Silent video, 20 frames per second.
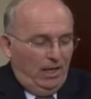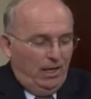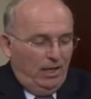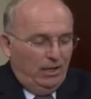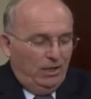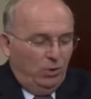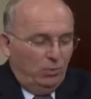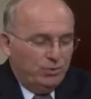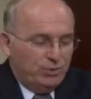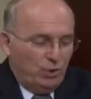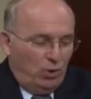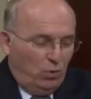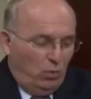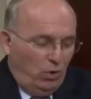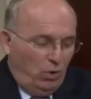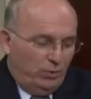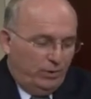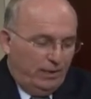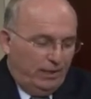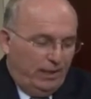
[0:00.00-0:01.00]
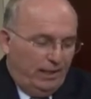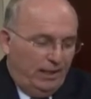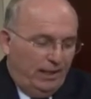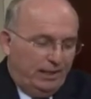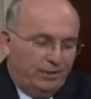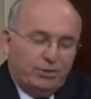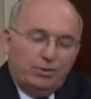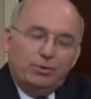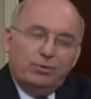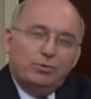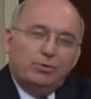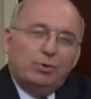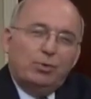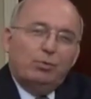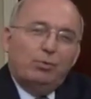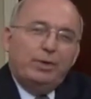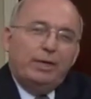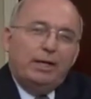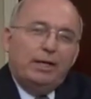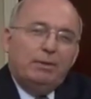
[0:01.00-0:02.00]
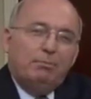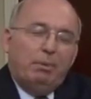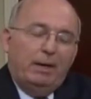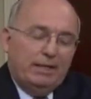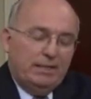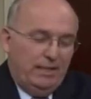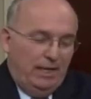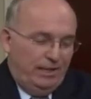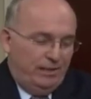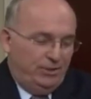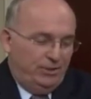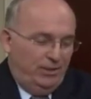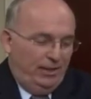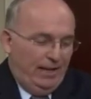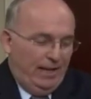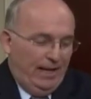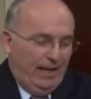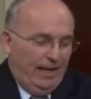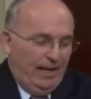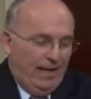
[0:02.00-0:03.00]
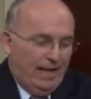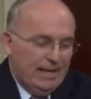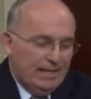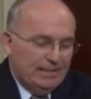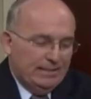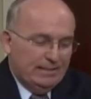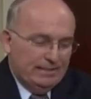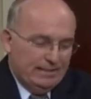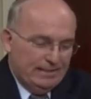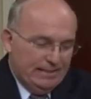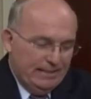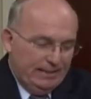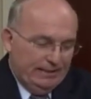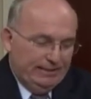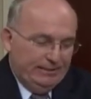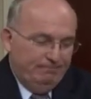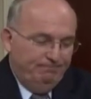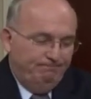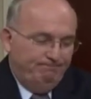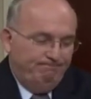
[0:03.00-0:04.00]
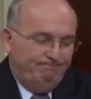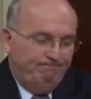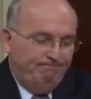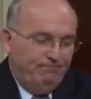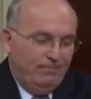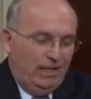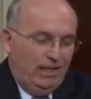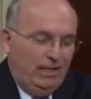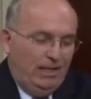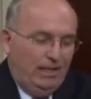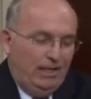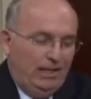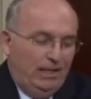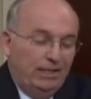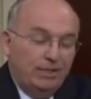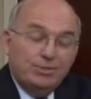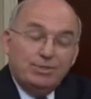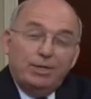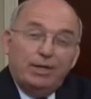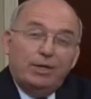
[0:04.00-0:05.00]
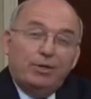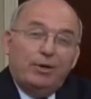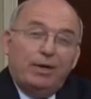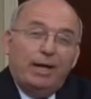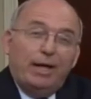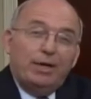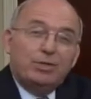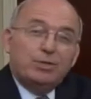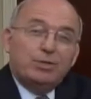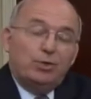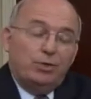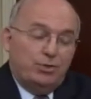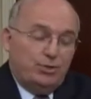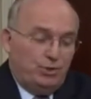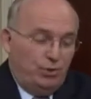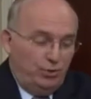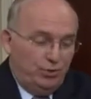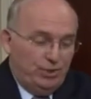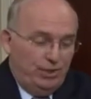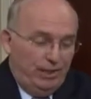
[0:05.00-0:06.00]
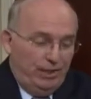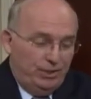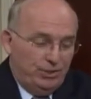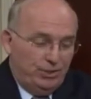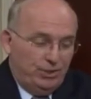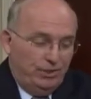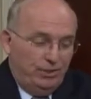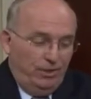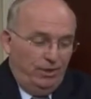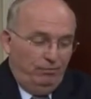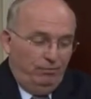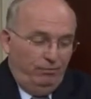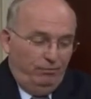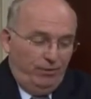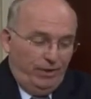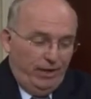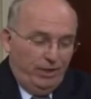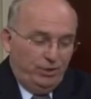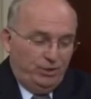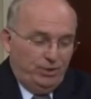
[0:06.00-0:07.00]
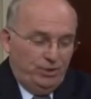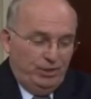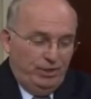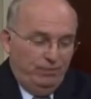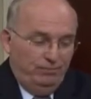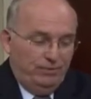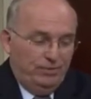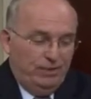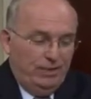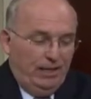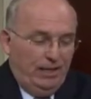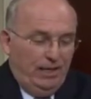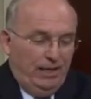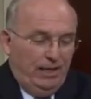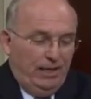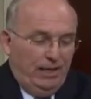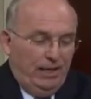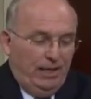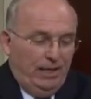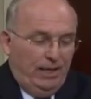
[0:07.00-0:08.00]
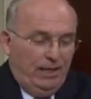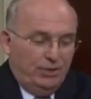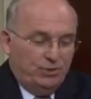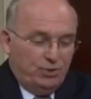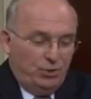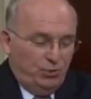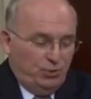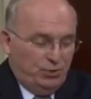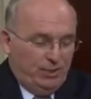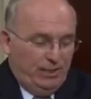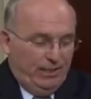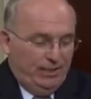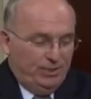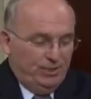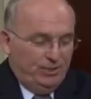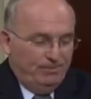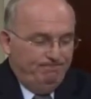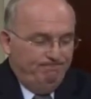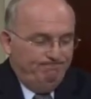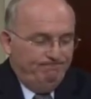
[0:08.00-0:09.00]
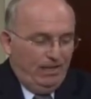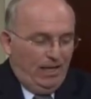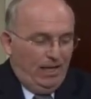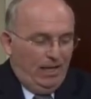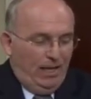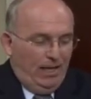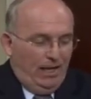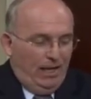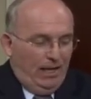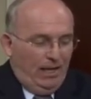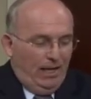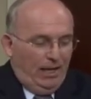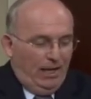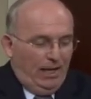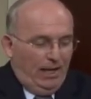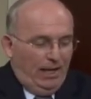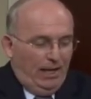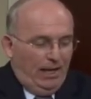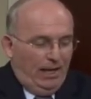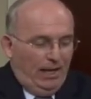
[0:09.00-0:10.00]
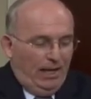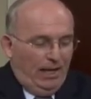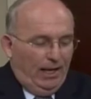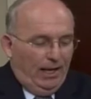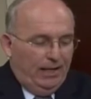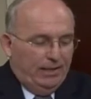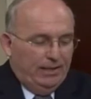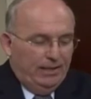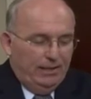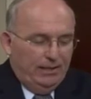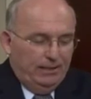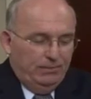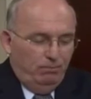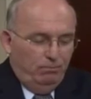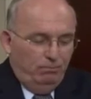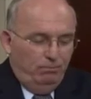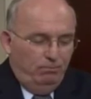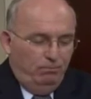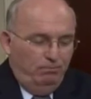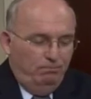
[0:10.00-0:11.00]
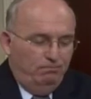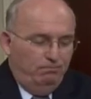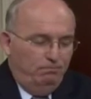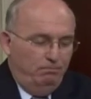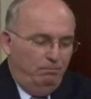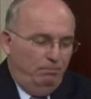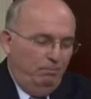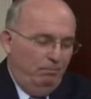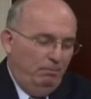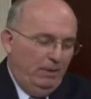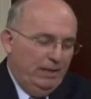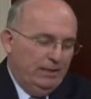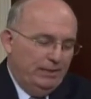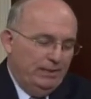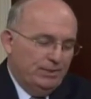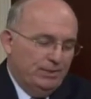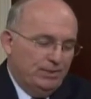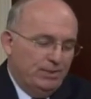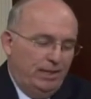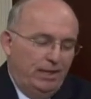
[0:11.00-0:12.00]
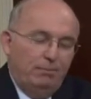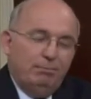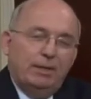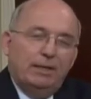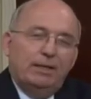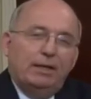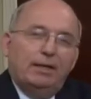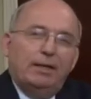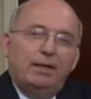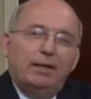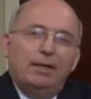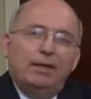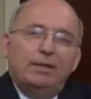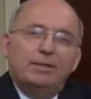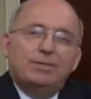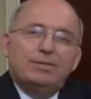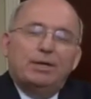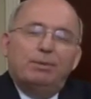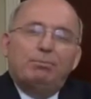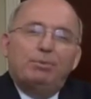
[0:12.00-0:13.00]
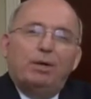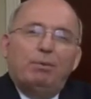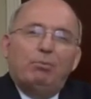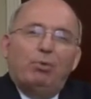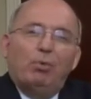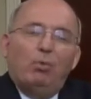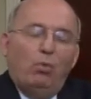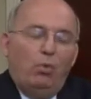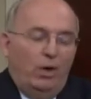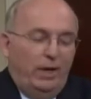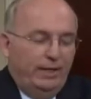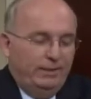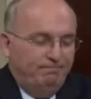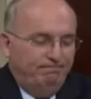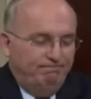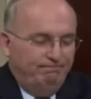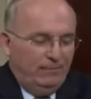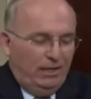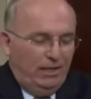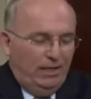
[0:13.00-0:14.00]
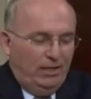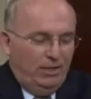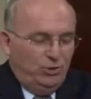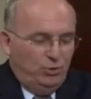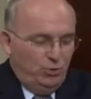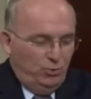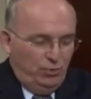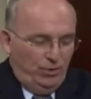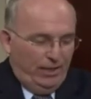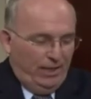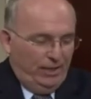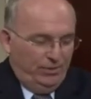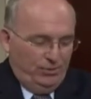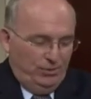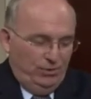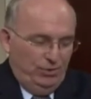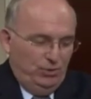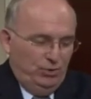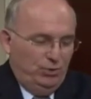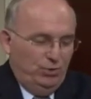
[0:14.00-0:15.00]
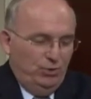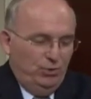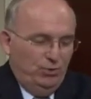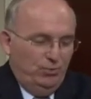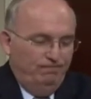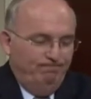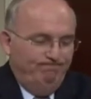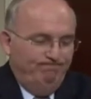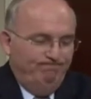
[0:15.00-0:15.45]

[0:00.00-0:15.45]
There was a quote that I'd like to read by Dr. Hayden Duggan. He's the International Association of the Fire Chiefs Association, and he made this statement in September 1, 2002.